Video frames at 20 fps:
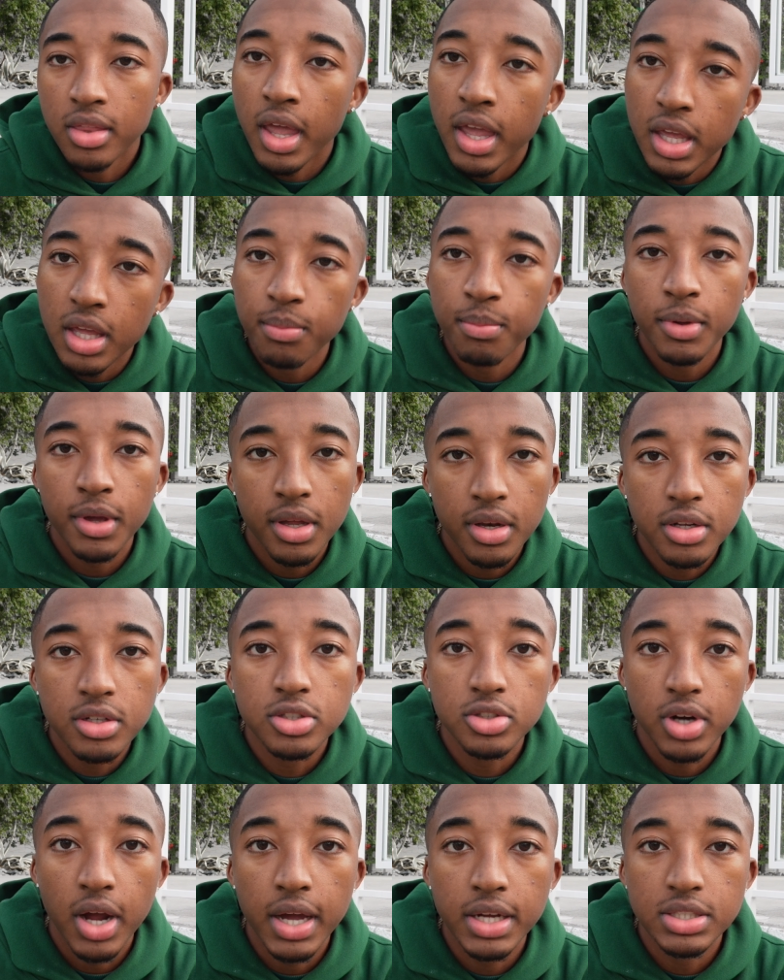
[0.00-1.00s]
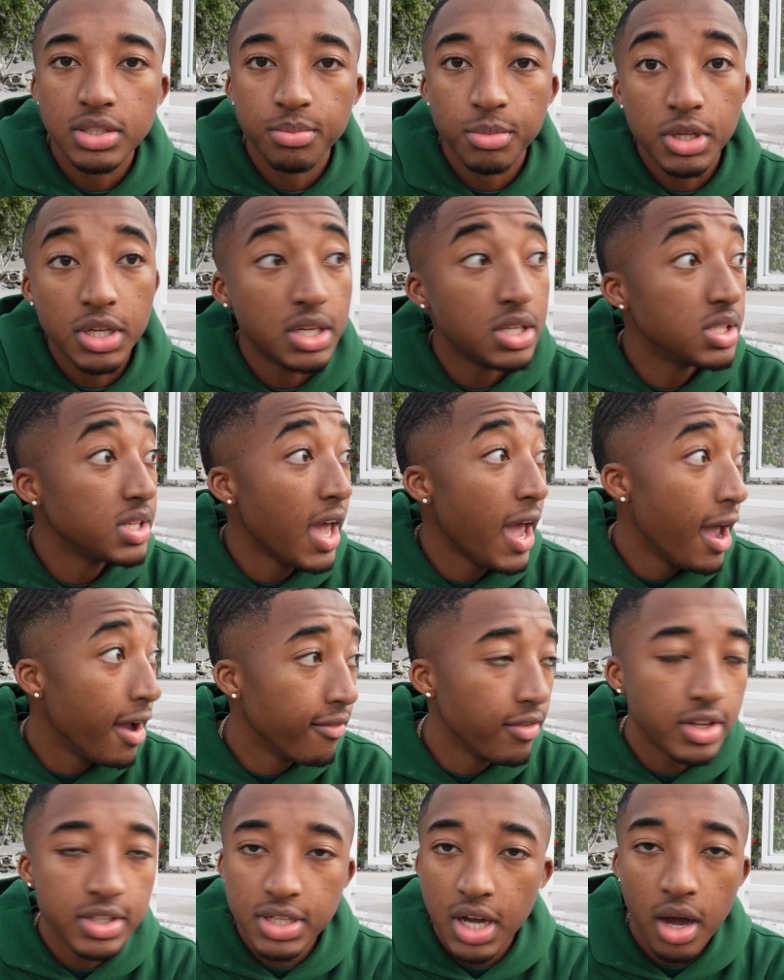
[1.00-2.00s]
They can be a distraction because
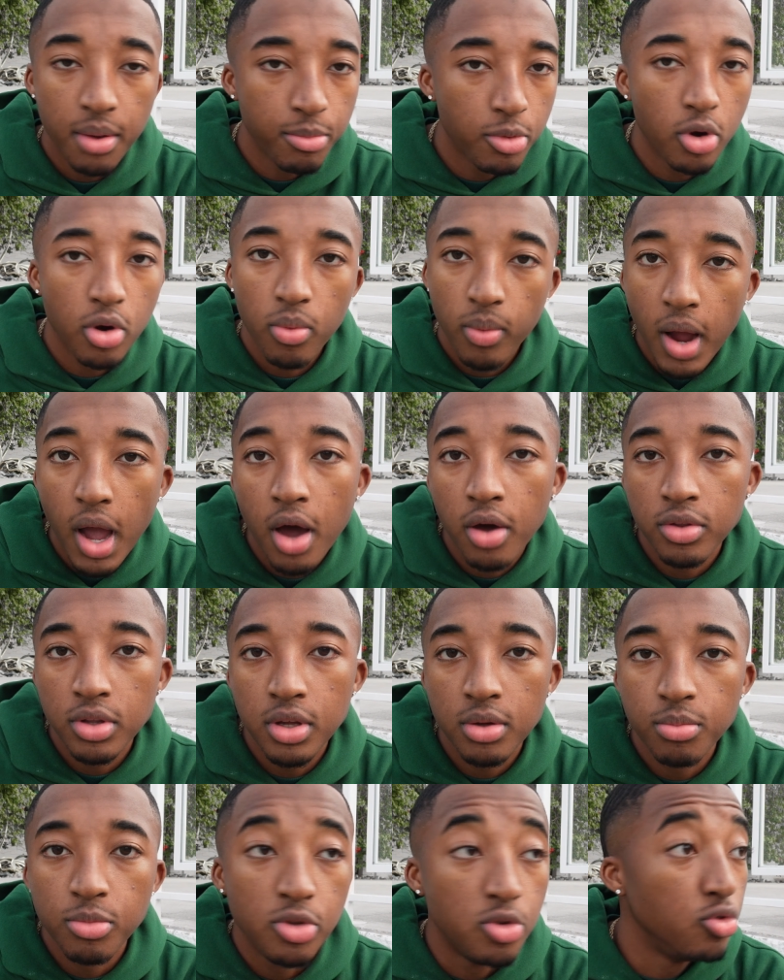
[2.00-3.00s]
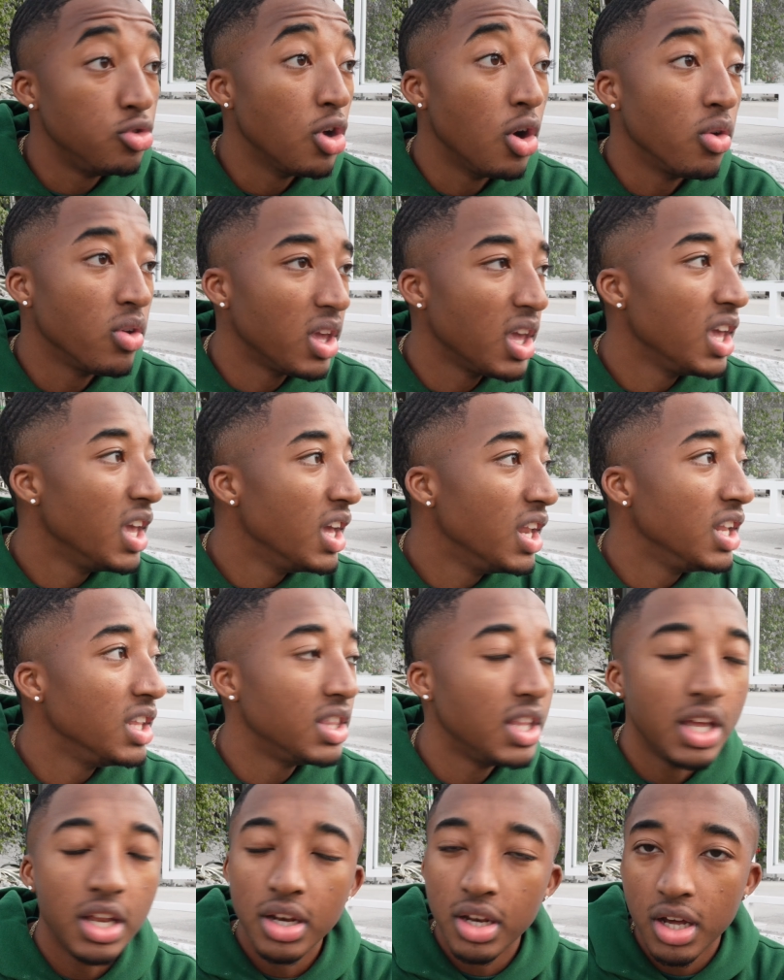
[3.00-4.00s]
every time you're around them, you don't get
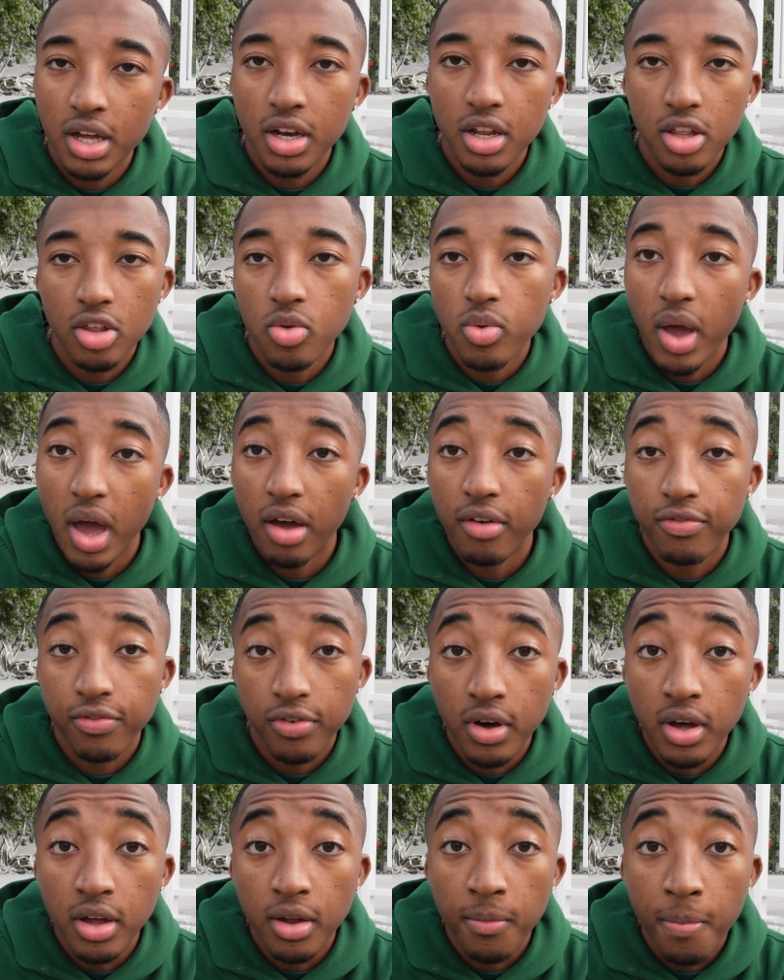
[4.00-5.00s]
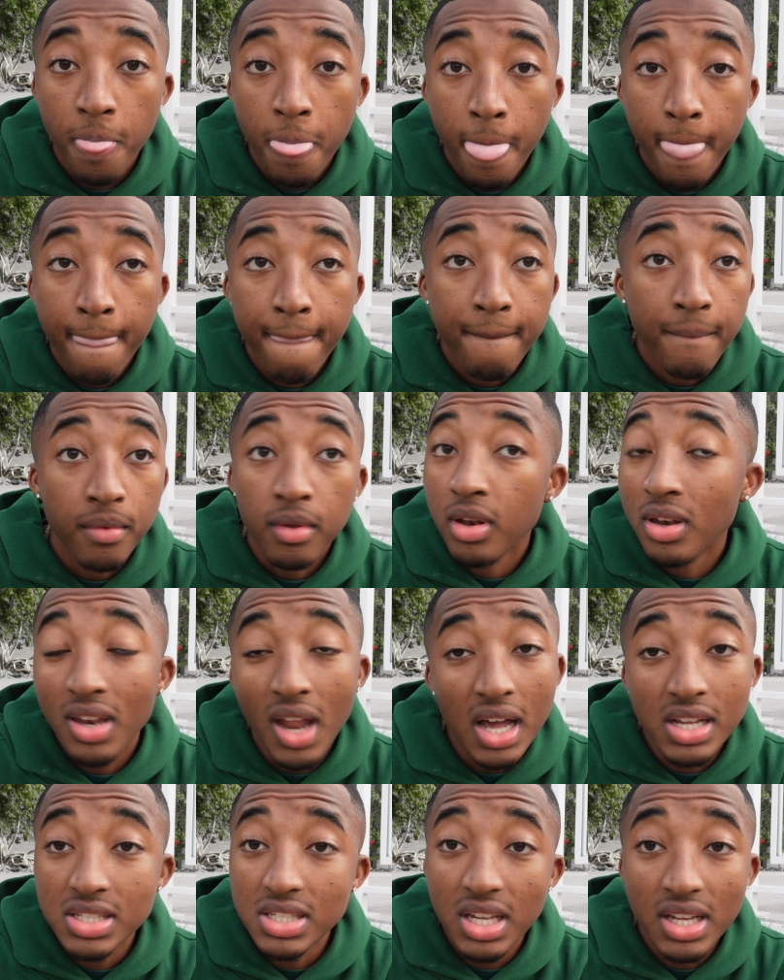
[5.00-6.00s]
anything done and you have fun. I'm
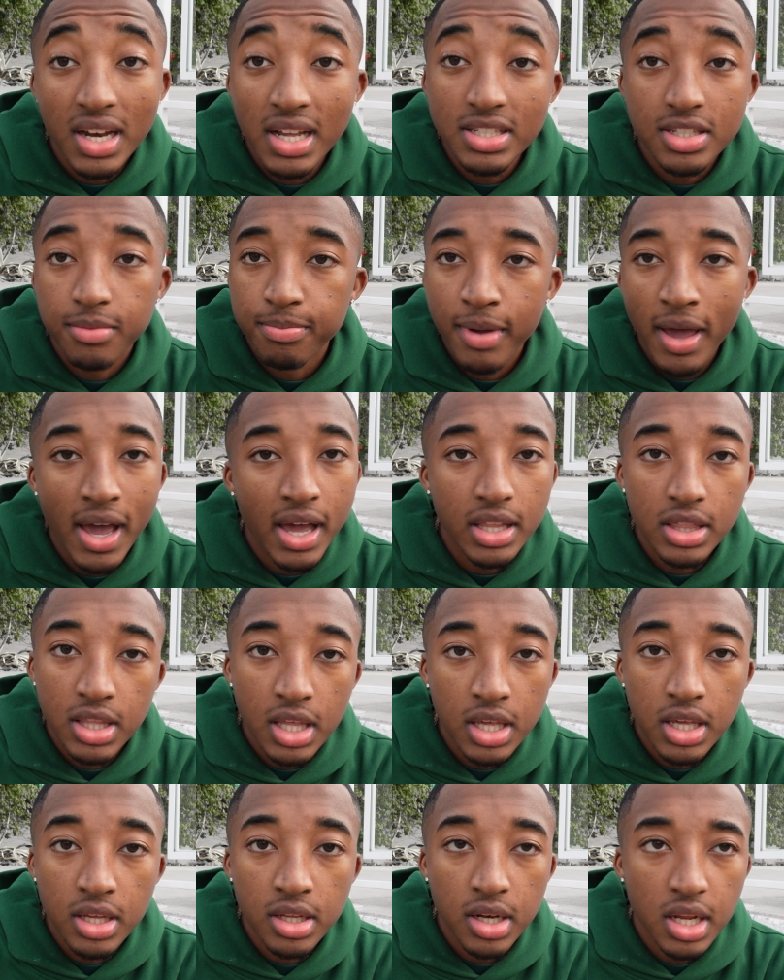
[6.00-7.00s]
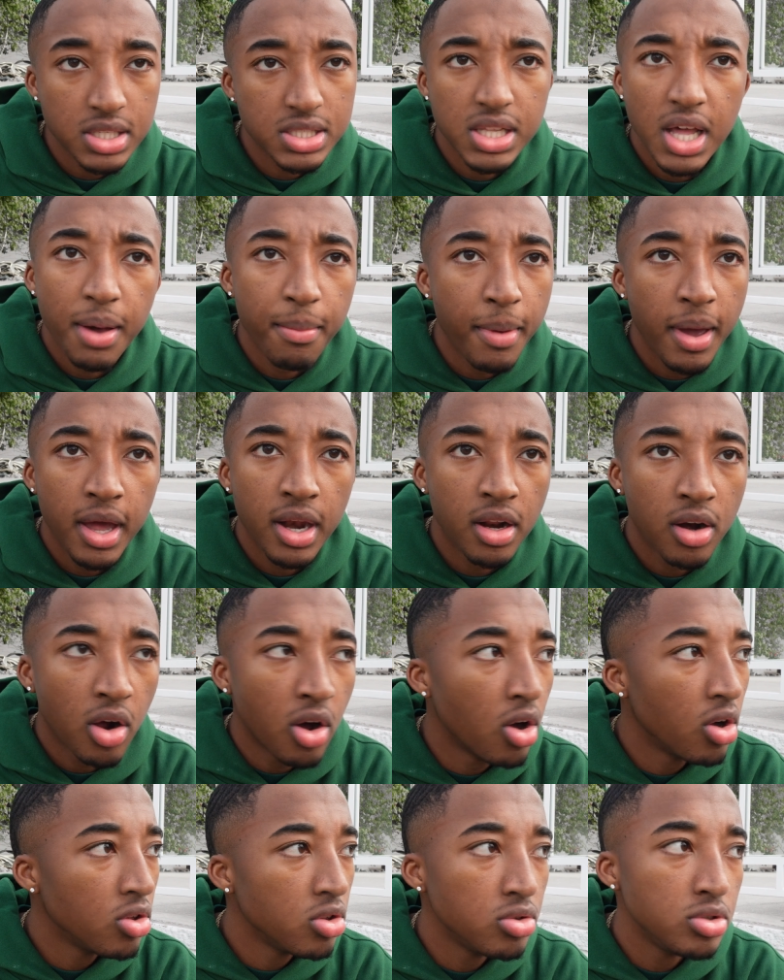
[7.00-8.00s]
not saying that's a bad thing. That's not bad at
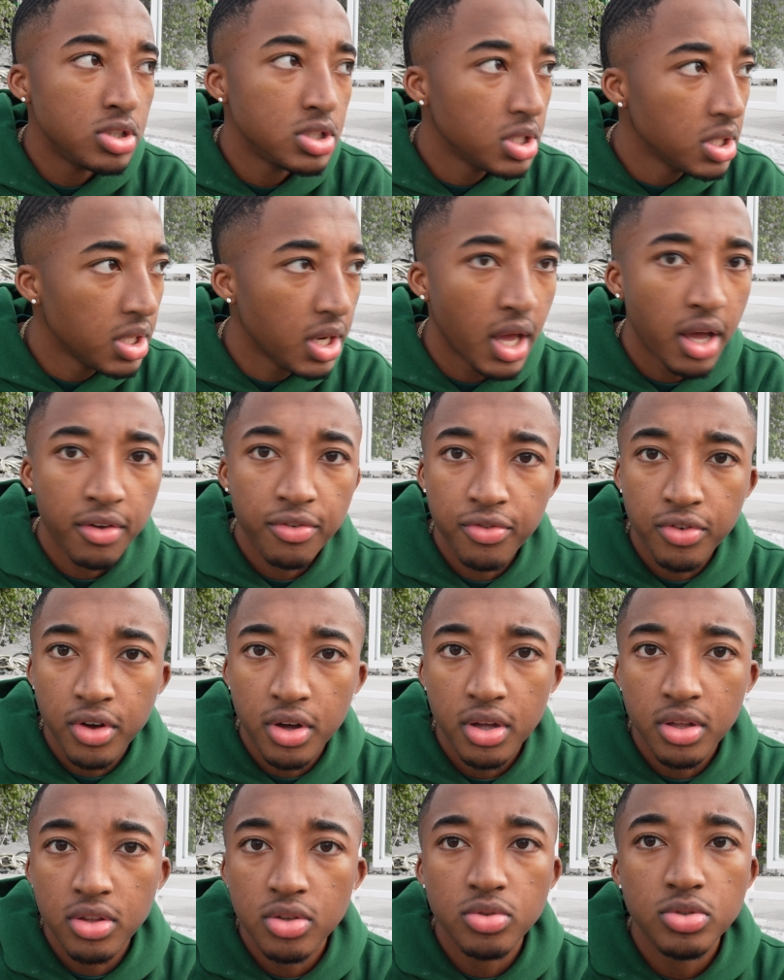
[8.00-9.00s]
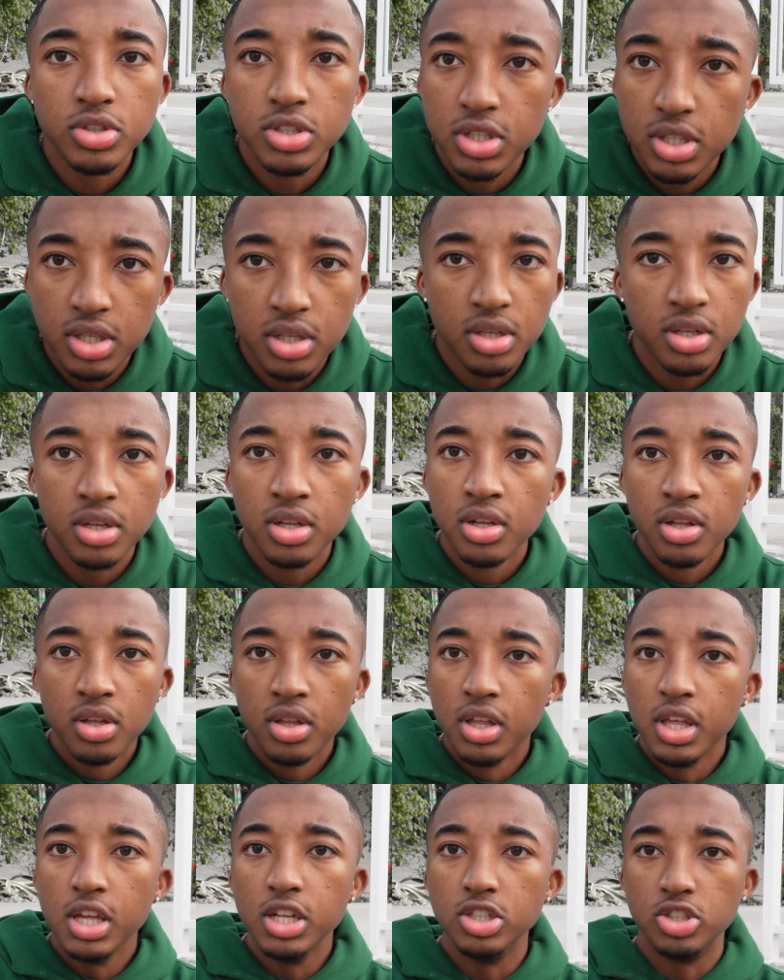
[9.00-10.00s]
all. You should have fun. You should
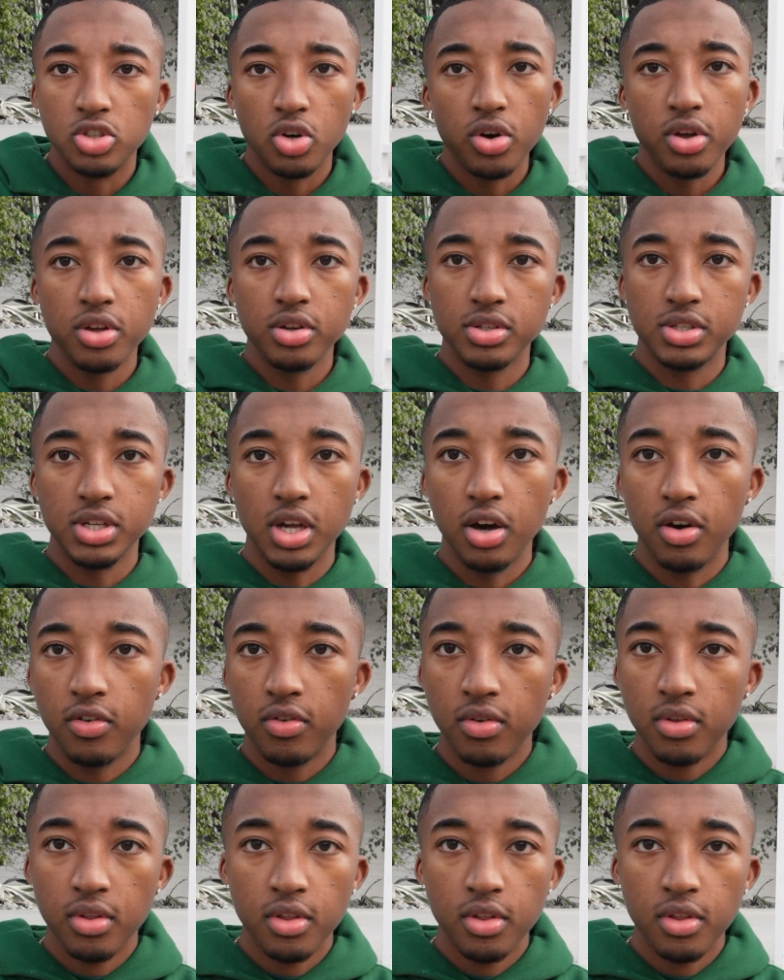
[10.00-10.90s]
enjoy yourself.